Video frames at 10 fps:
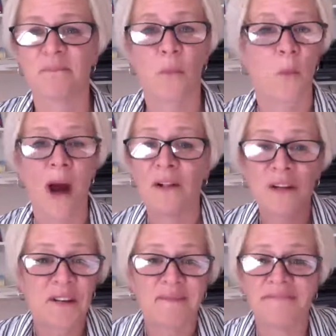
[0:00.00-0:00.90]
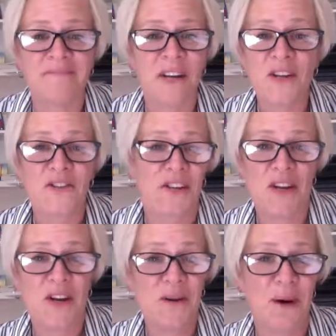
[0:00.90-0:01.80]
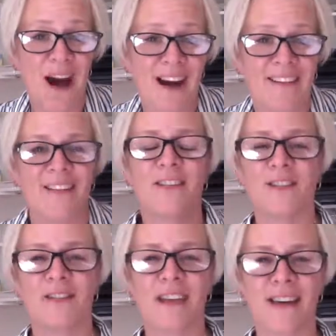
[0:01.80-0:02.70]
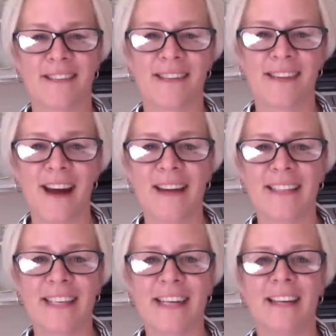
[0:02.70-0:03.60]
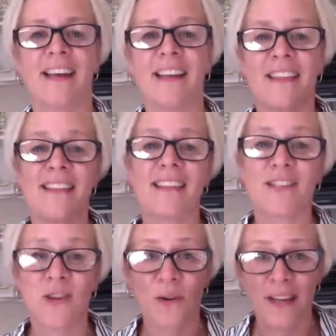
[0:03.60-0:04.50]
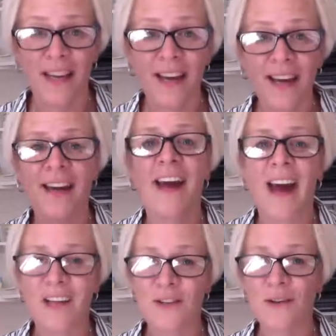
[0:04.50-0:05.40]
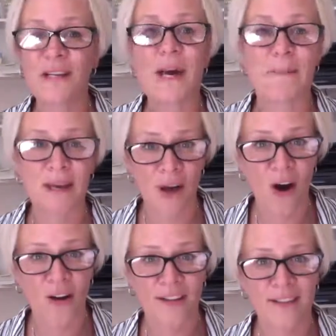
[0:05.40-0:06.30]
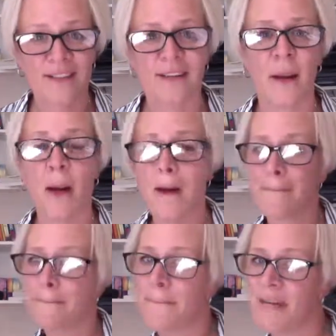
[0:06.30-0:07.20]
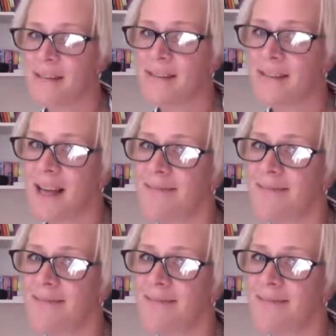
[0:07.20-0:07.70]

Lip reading: welcome to the new world, 2019. This is your year and your year beyond. Peace.